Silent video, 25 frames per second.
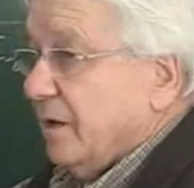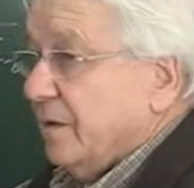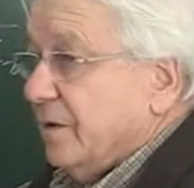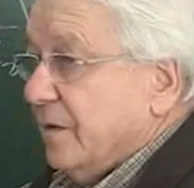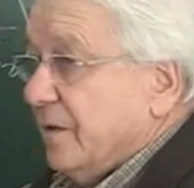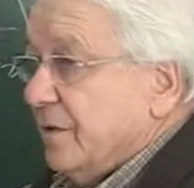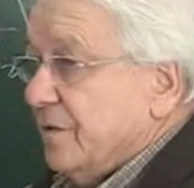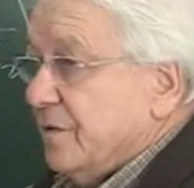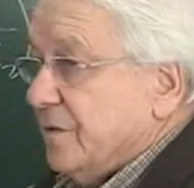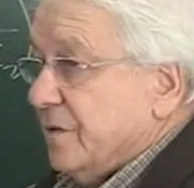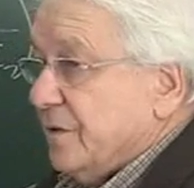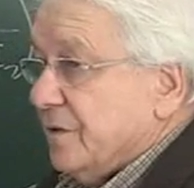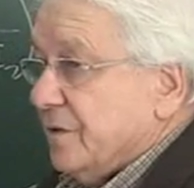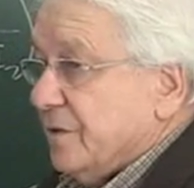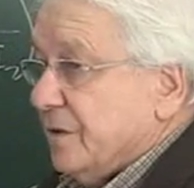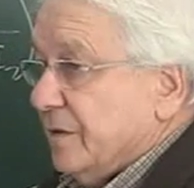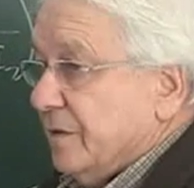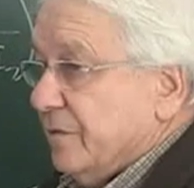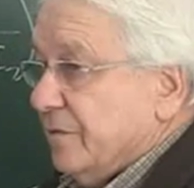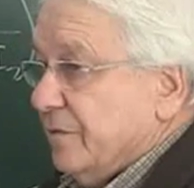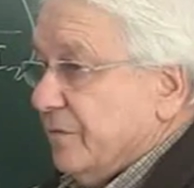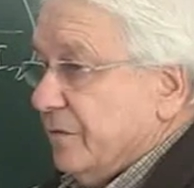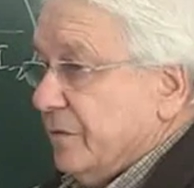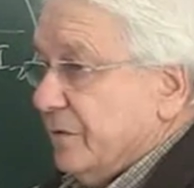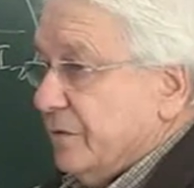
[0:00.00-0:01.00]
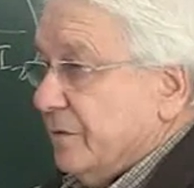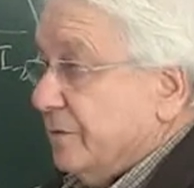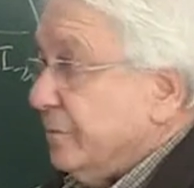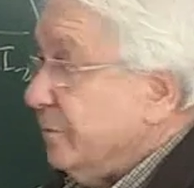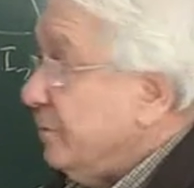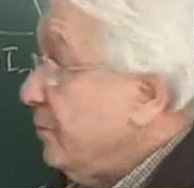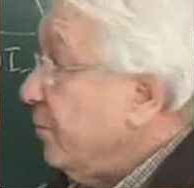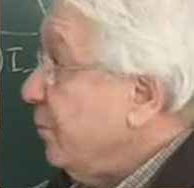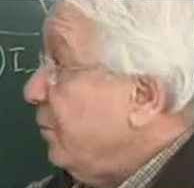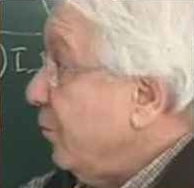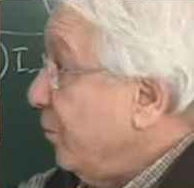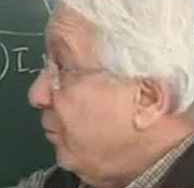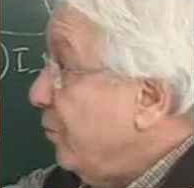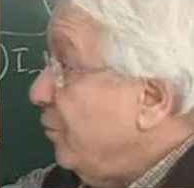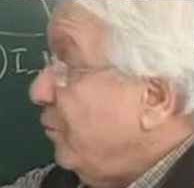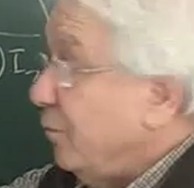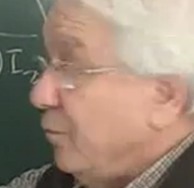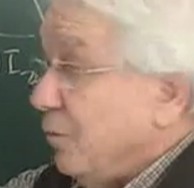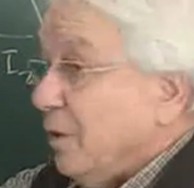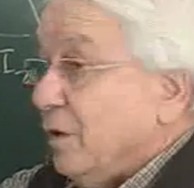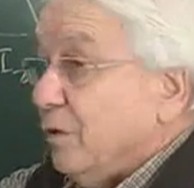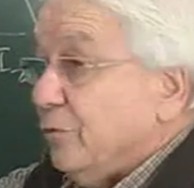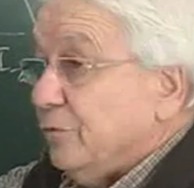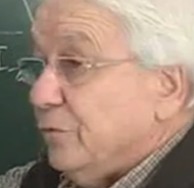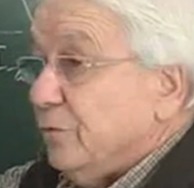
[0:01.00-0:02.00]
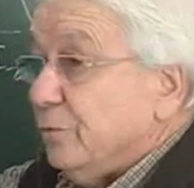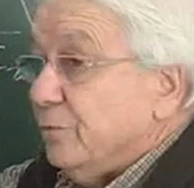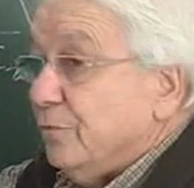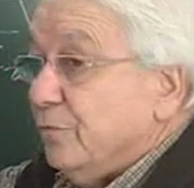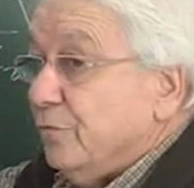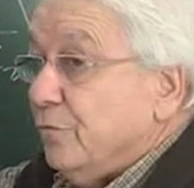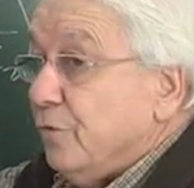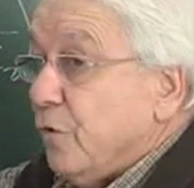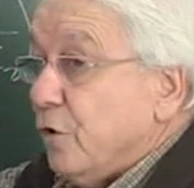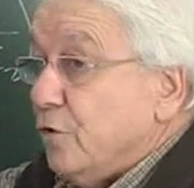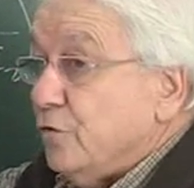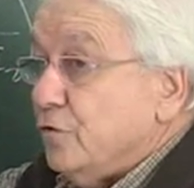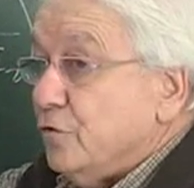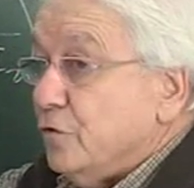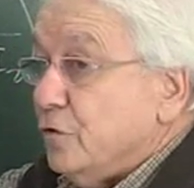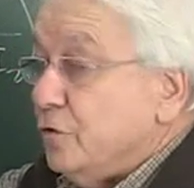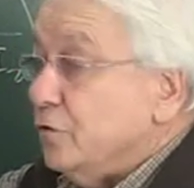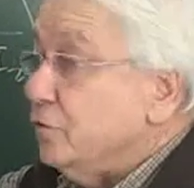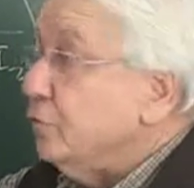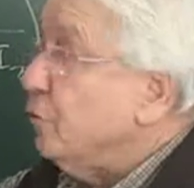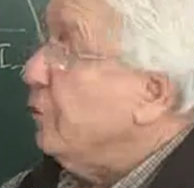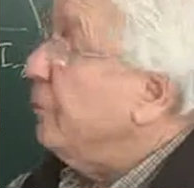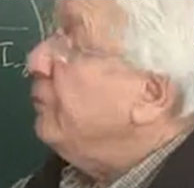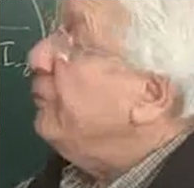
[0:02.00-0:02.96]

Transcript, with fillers: this is a, one of the virtues